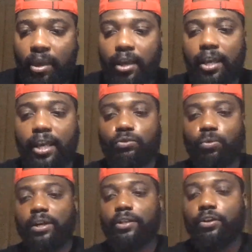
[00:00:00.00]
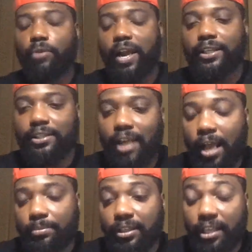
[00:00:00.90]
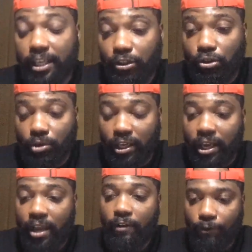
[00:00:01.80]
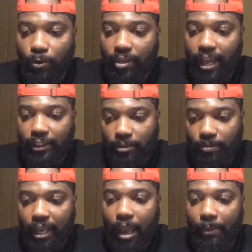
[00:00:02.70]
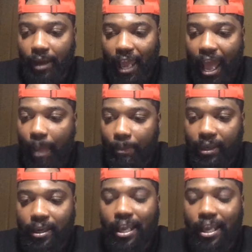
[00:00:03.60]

is one of the greatest times in history for that to be able to happen.